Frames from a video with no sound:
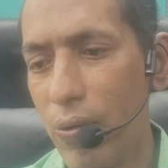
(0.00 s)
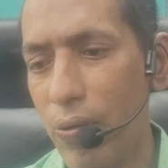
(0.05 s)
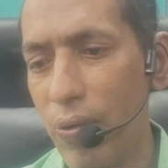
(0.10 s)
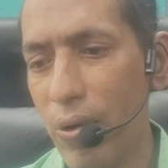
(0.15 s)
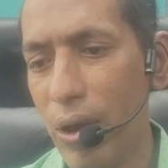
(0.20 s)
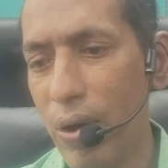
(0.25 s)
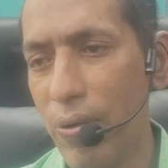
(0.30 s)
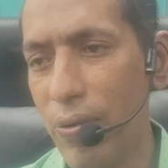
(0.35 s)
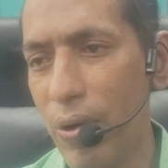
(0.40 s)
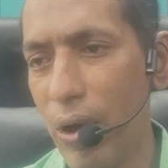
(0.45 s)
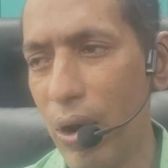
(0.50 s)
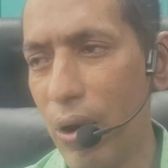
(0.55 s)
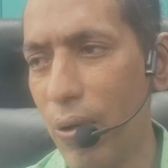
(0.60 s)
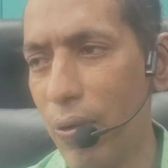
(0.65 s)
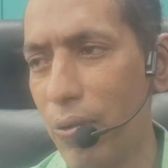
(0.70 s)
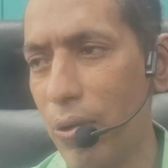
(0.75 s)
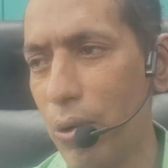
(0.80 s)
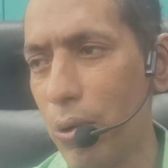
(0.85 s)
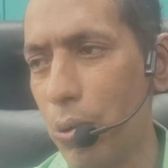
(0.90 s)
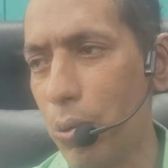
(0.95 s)
When one
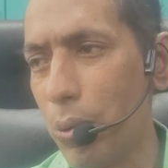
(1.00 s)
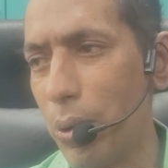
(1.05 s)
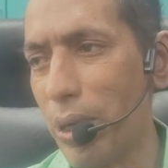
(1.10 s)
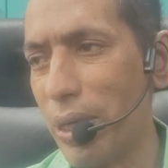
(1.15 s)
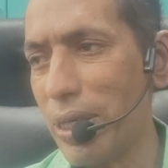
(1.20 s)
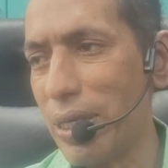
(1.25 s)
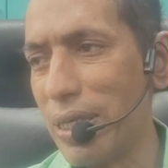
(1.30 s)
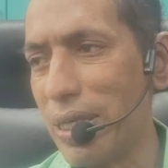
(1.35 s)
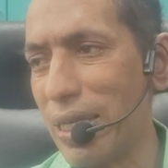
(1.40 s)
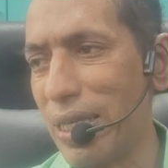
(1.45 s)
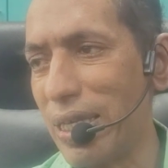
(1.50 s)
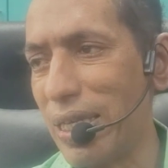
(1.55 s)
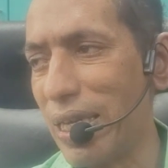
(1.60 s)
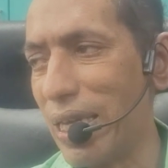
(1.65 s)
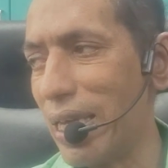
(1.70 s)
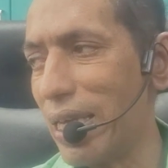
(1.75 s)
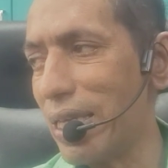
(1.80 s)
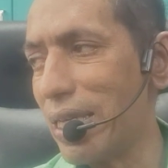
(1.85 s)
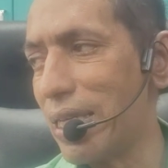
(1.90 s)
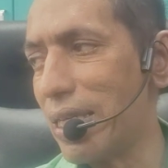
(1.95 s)
of the two is
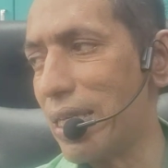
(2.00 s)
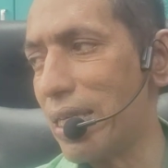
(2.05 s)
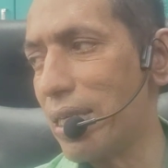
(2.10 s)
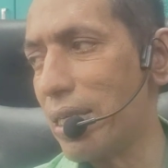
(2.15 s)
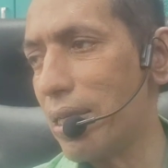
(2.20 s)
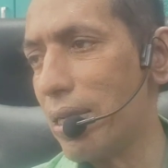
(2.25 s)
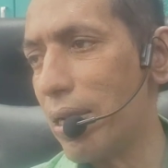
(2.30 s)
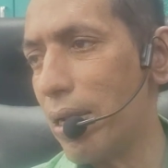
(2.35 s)
diseased,